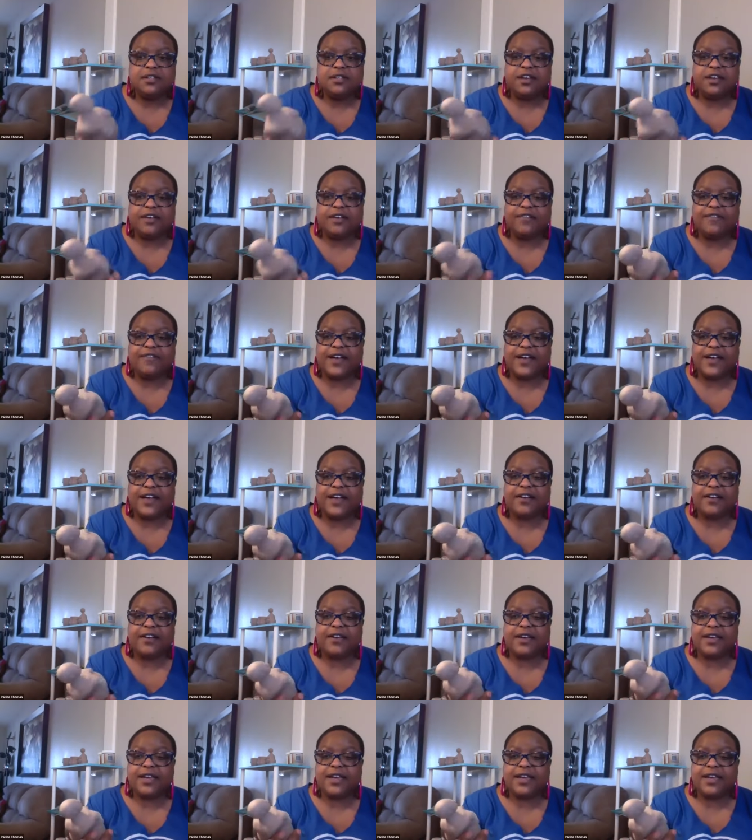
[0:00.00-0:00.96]
a
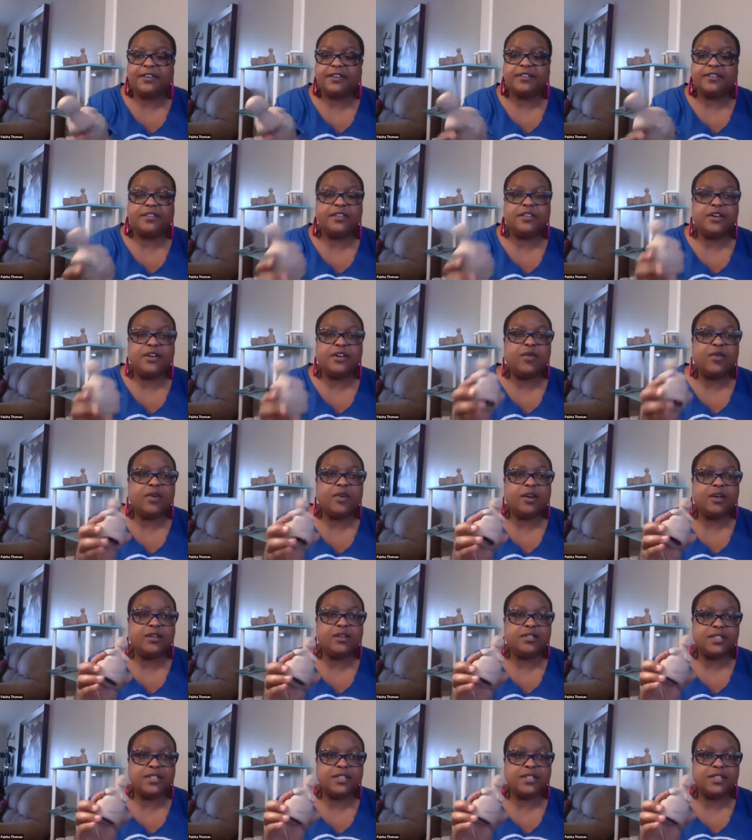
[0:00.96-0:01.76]
firing at a lower